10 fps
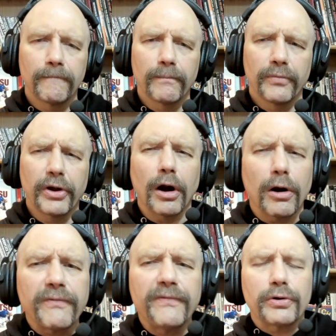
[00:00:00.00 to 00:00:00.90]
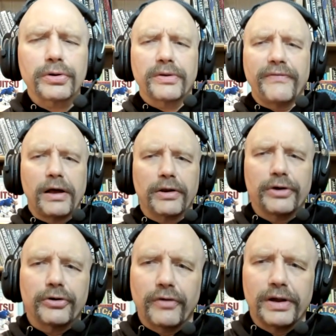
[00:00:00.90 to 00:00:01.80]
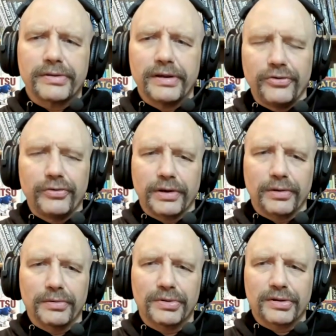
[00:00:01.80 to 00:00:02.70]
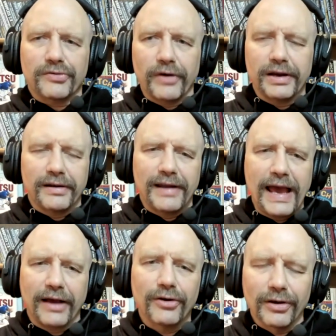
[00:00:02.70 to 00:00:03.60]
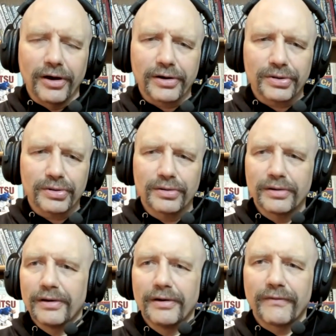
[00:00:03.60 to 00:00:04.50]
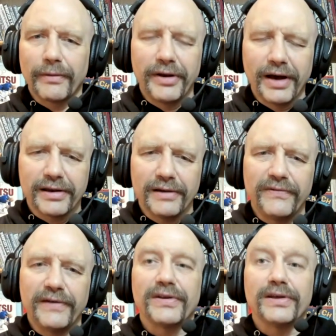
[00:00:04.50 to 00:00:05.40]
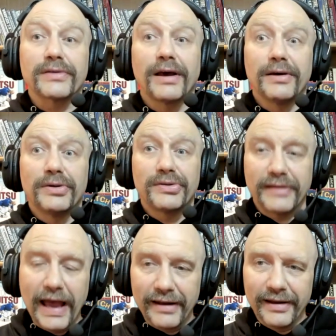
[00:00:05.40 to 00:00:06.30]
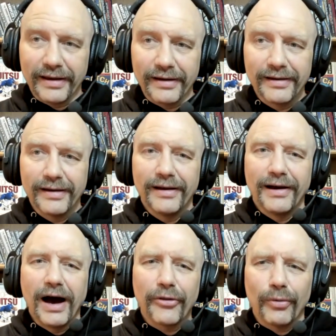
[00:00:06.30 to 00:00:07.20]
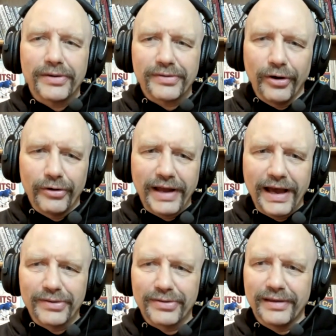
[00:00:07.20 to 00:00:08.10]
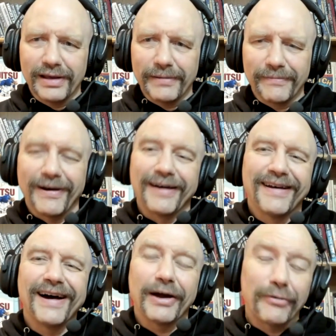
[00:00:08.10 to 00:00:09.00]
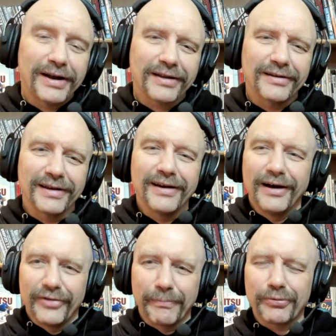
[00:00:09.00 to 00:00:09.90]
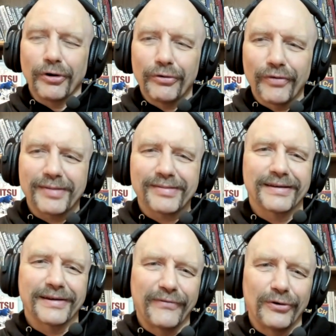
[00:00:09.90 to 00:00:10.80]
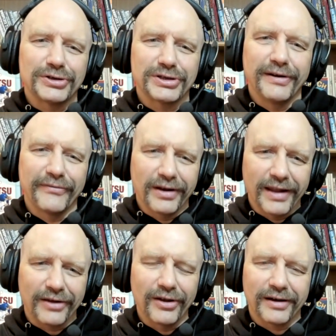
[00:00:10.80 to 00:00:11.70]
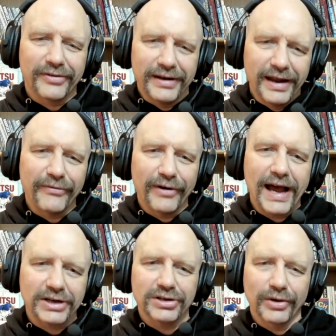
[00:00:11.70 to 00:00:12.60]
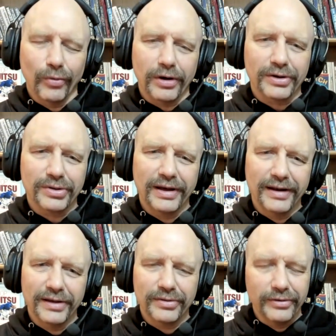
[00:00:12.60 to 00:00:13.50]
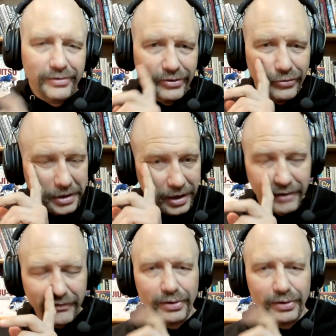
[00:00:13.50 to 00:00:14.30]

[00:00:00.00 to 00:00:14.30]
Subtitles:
There are photos of Helio Gracie doing straight ankle locks from the 1950s, standing, otherwise known as ironically, the pro wrestling version of the leg lock that never actually works unless you're doing it on a very